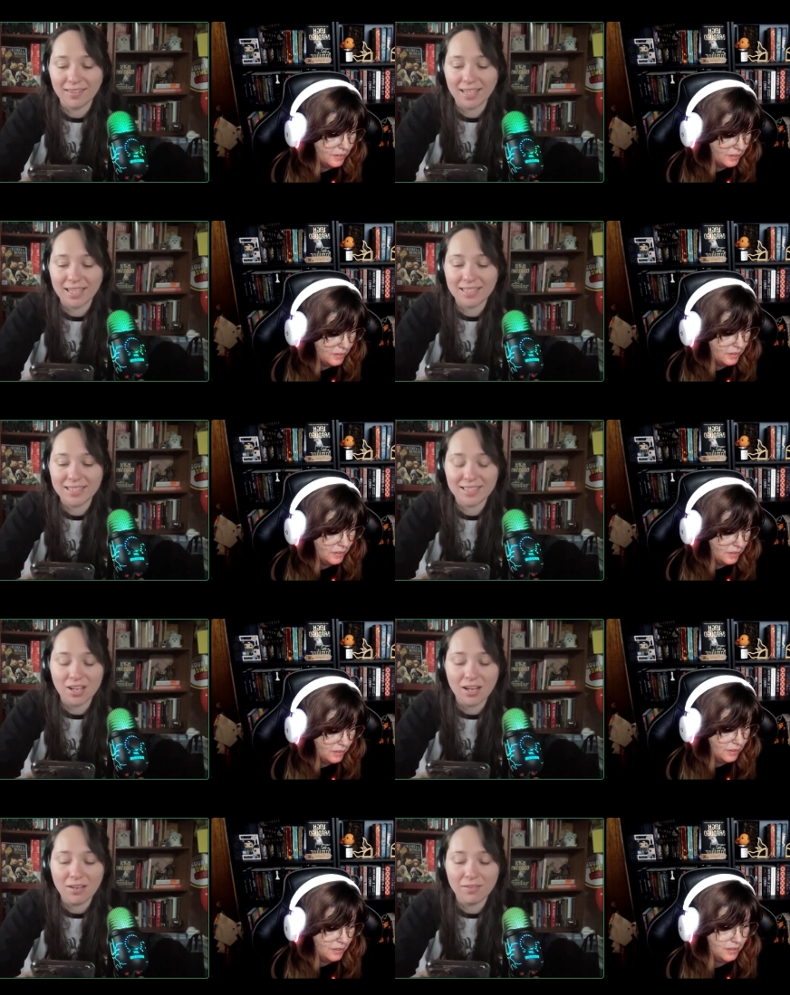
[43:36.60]
Speaker 1: It's
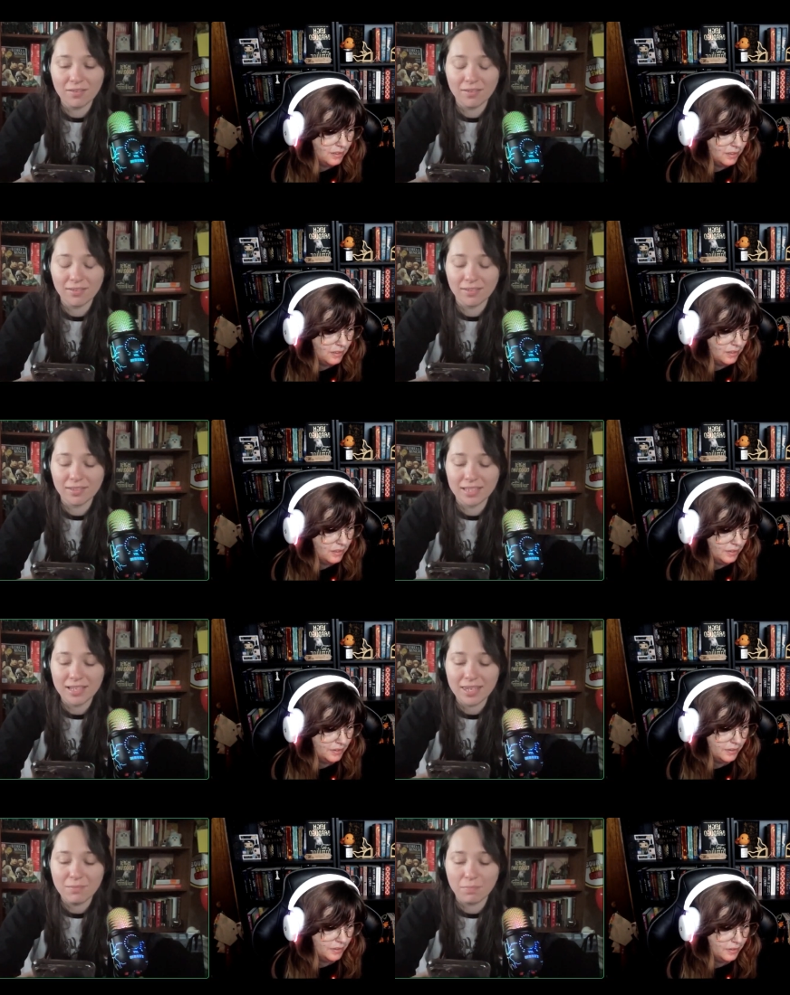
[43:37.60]
not, did
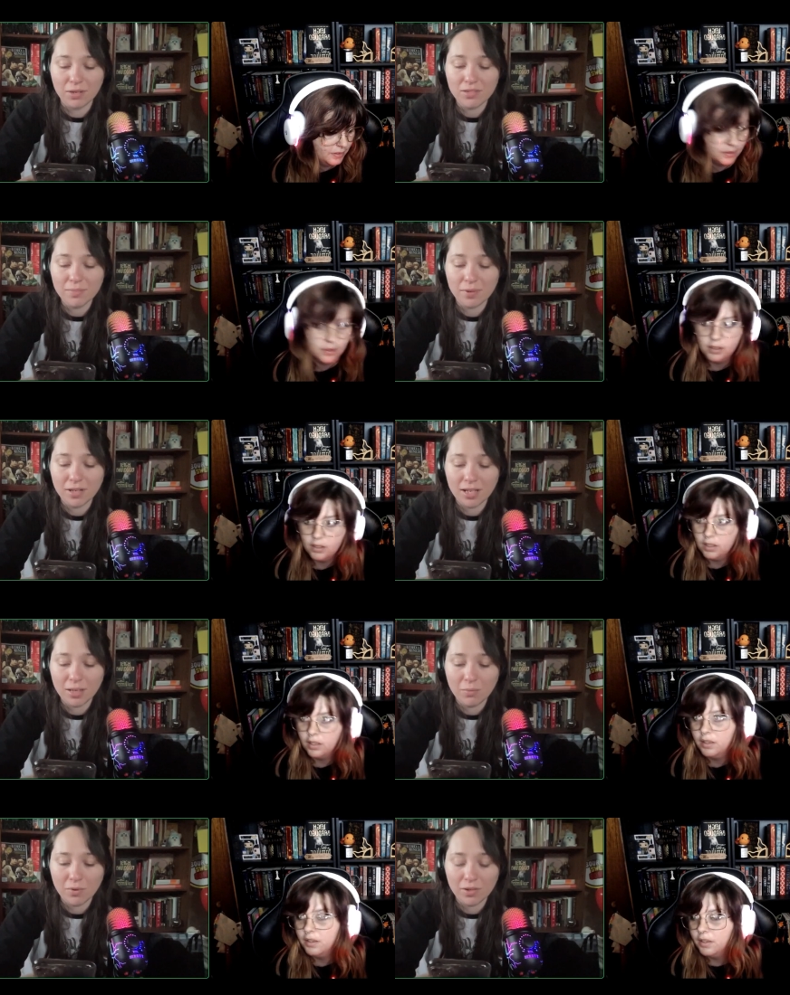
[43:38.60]
it get built upon
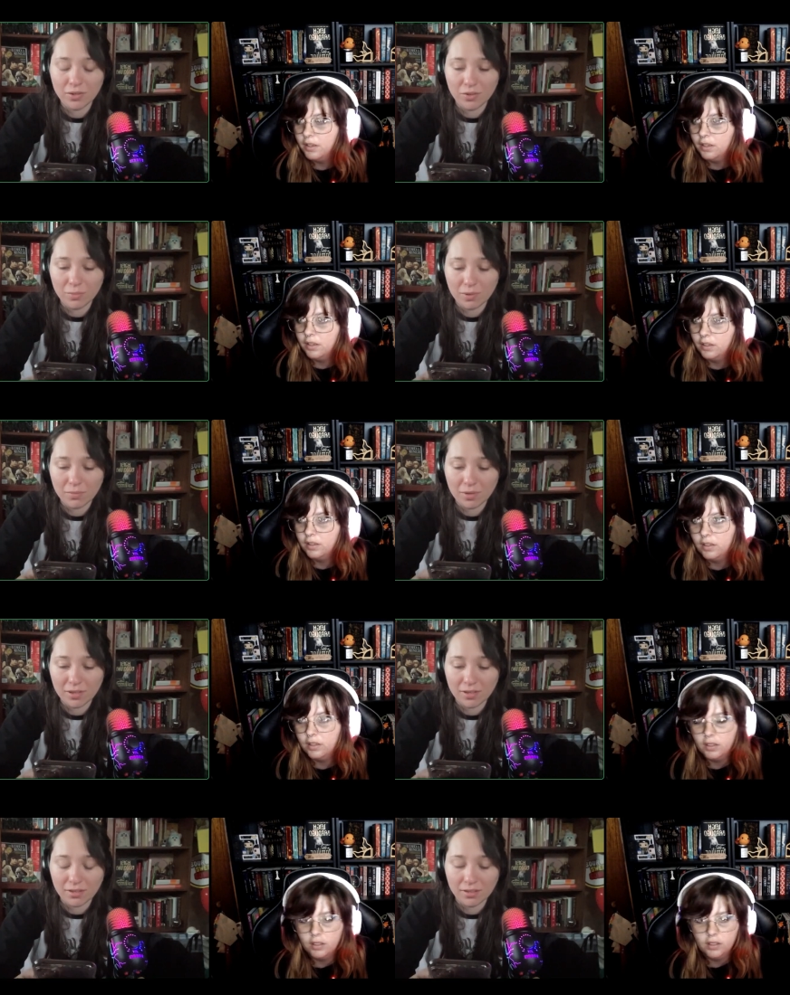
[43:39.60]
anymore? Do you
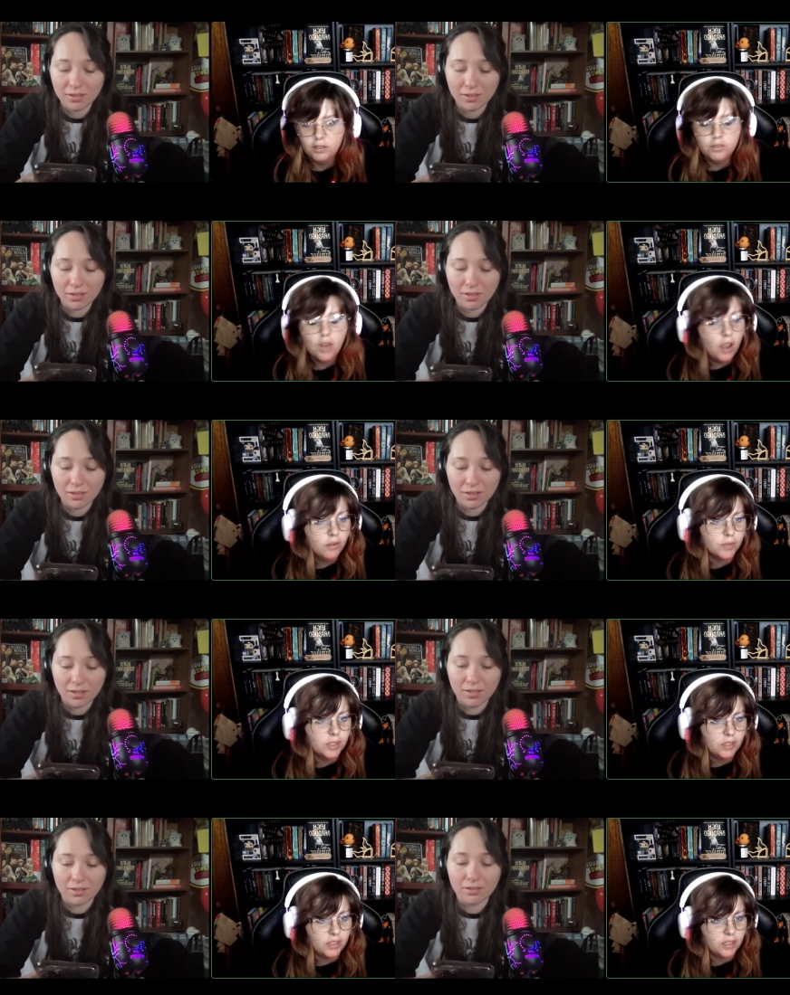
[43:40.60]
Speaker 2: remember? Not
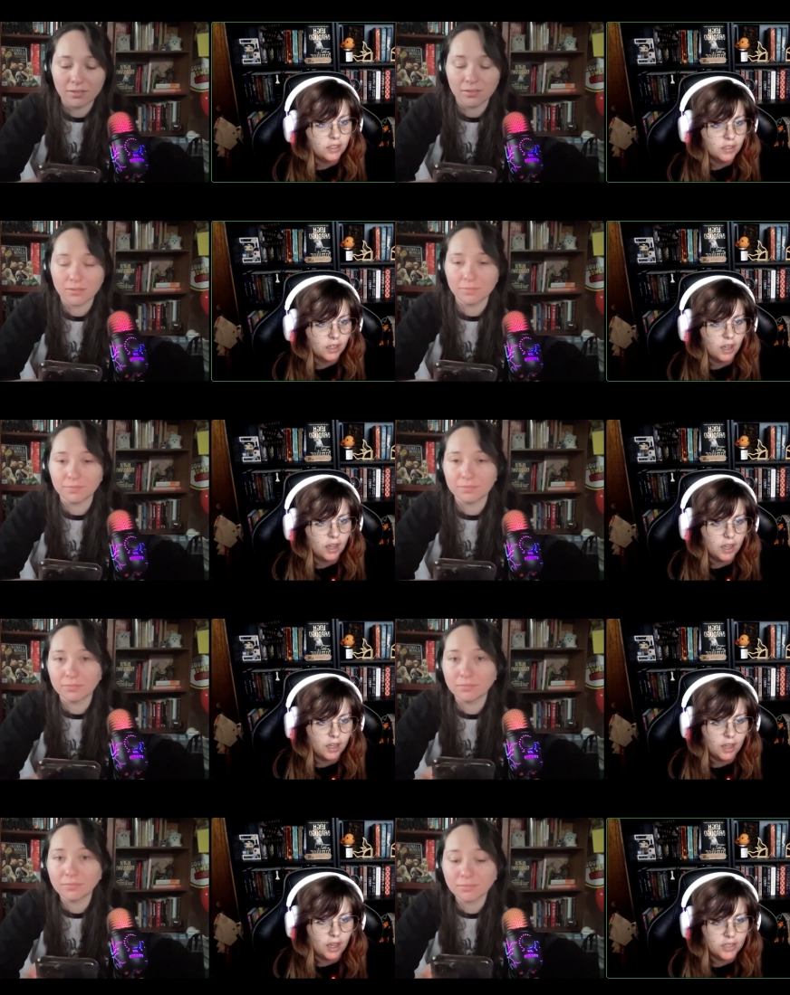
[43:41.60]
really.
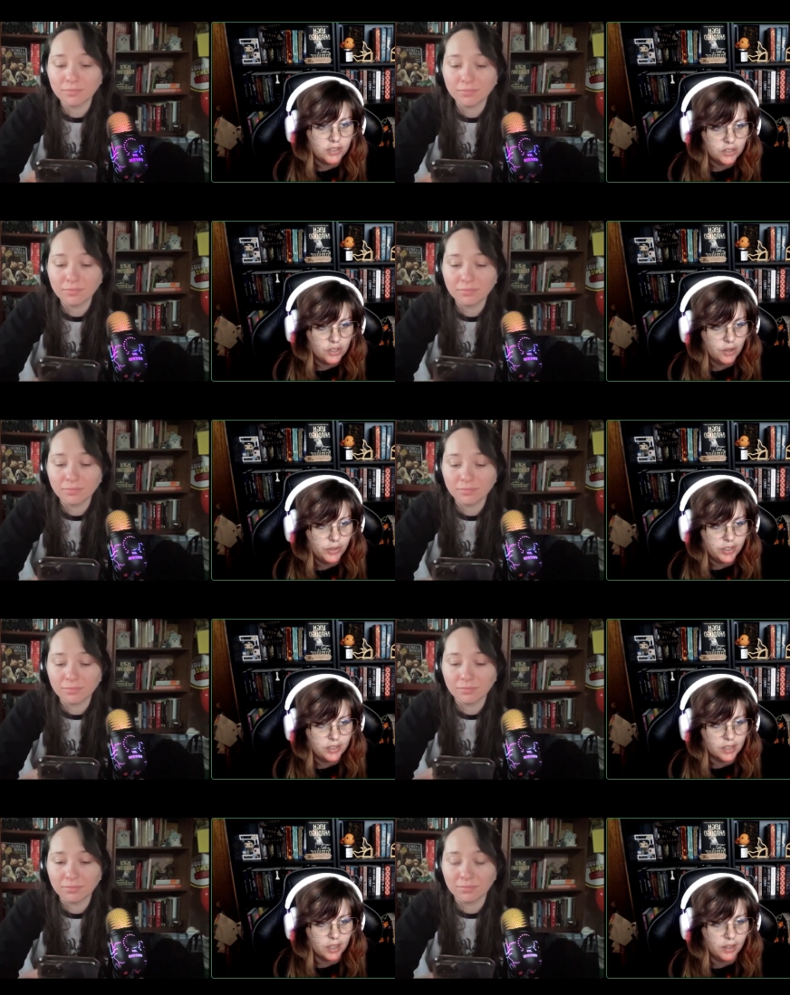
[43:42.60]
I just know that he's
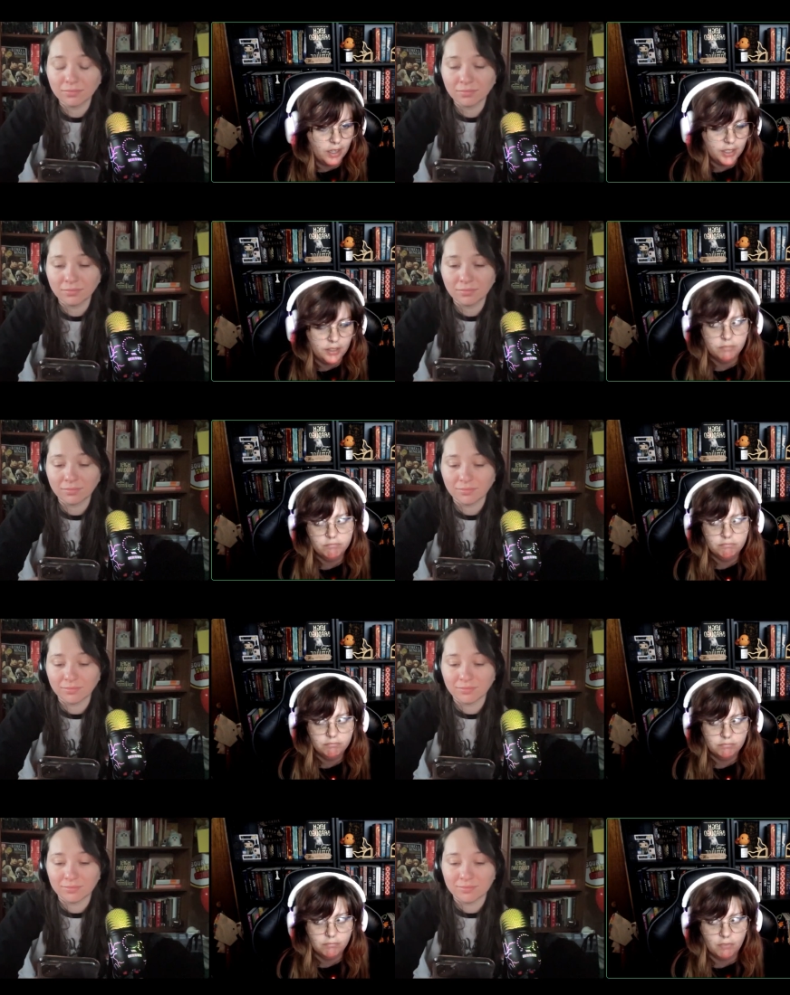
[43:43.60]
not, like,
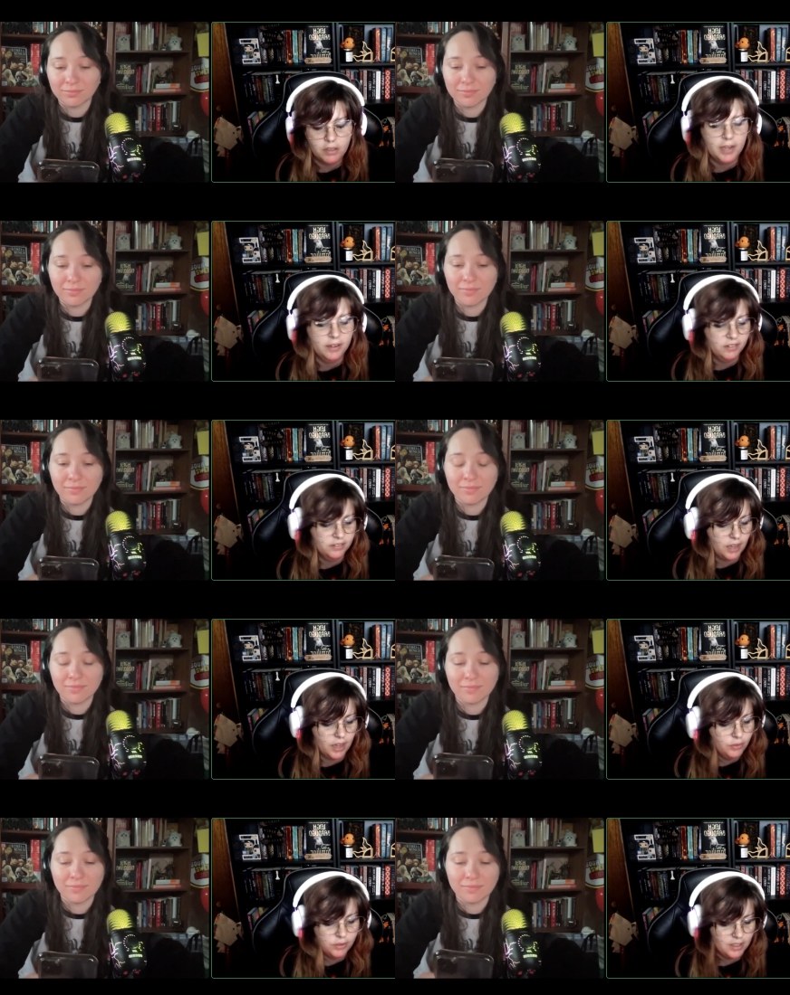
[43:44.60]
there. I
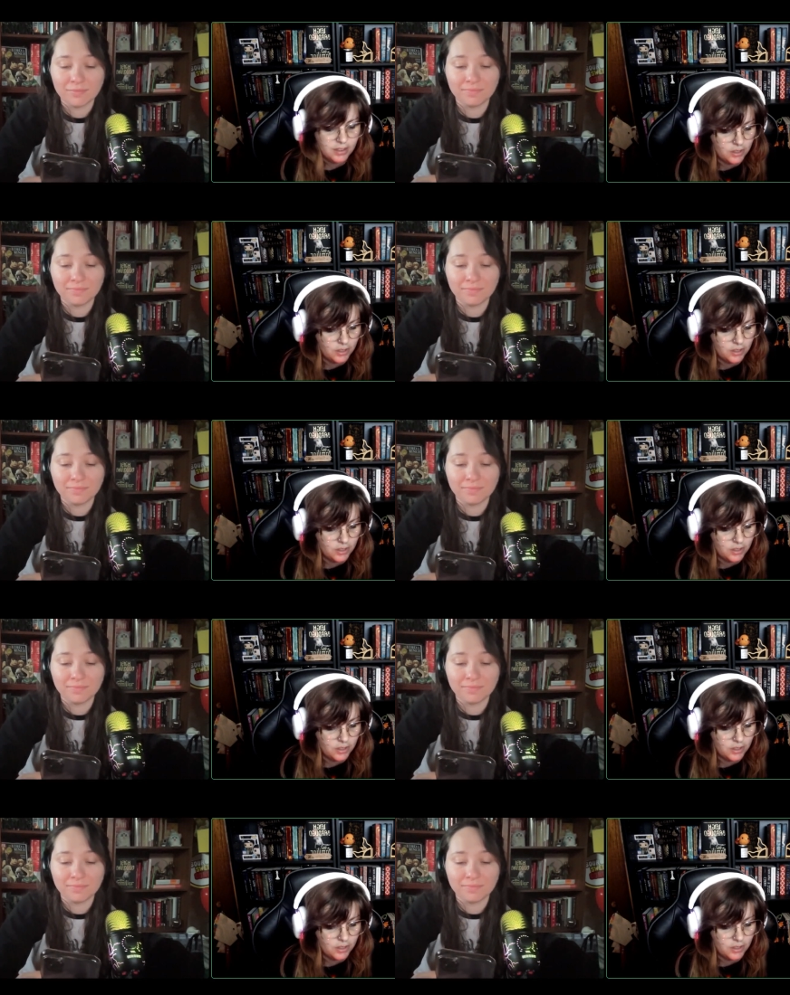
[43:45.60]
don't think they